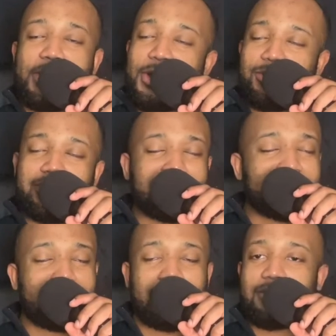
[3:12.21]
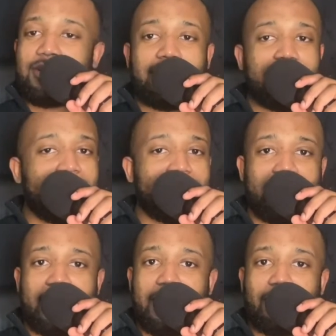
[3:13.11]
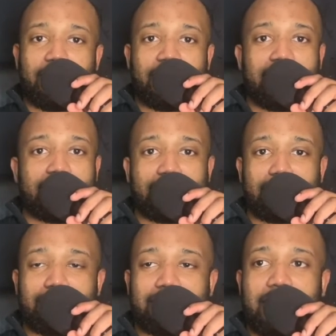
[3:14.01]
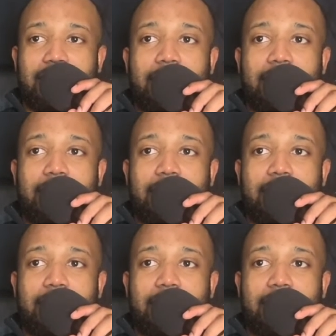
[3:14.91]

No, this isn't any health issues,